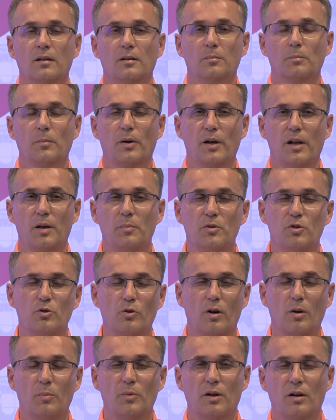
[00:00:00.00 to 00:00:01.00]
My name is
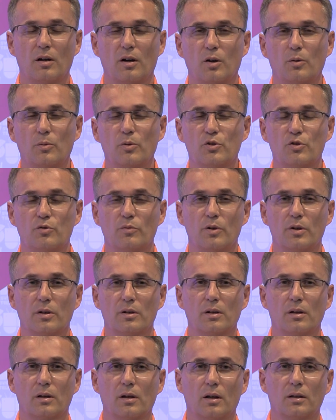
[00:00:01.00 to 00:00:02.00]
Zoran Mihanović,
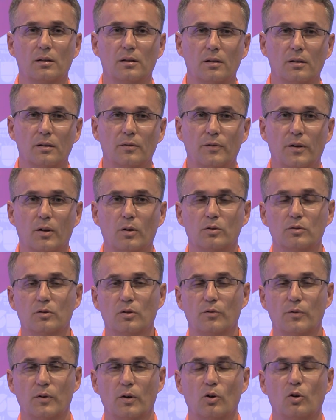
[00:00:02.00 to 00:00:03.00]
working at the Faculty
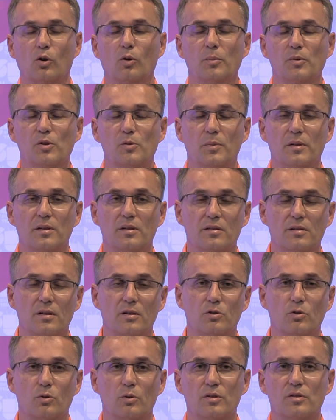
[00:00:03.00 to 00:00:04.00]
of Economics, Business
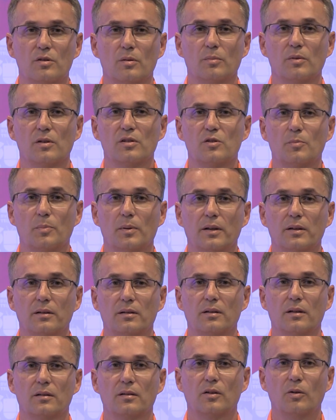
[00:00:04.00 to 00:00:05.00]
and Tourism in
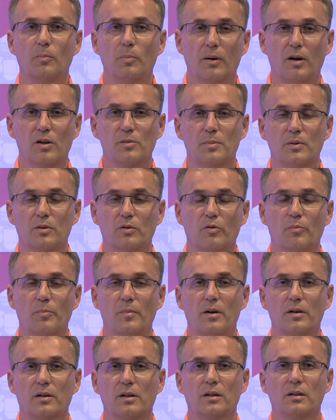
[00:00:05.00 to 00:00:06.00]
Split at the Department of
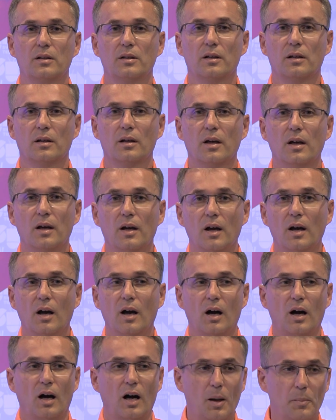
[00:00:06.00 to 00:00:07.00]
Marketing.
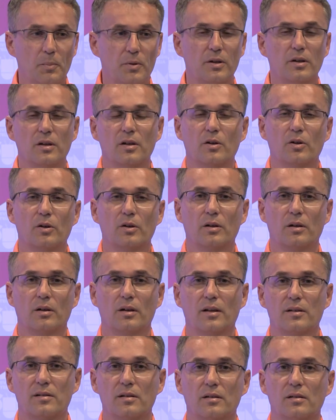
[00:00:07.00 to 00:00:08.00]
I'm here
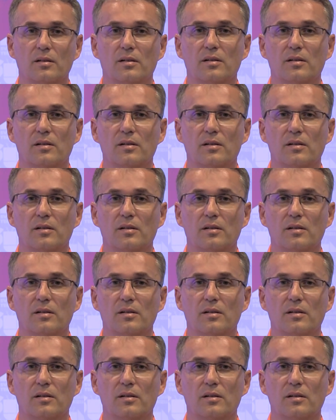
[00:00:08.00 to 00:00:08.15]
at the